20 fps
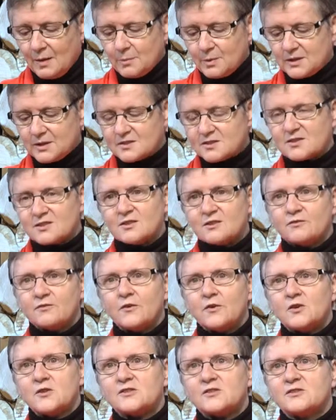But this is the
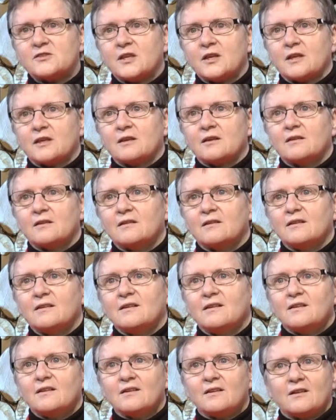first thing
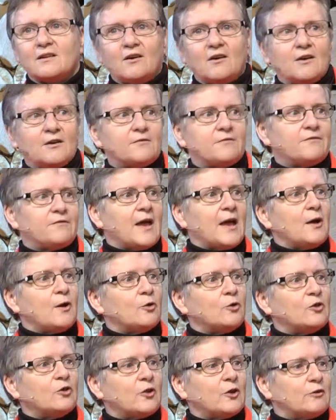that I
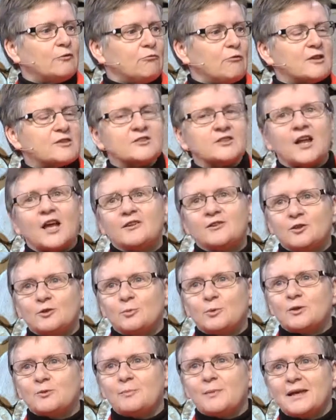found that resonated
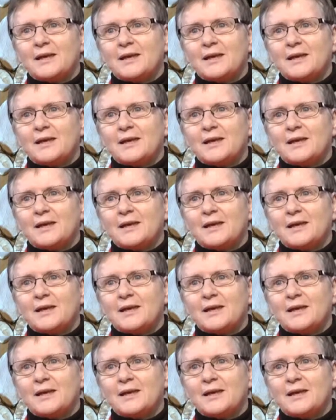with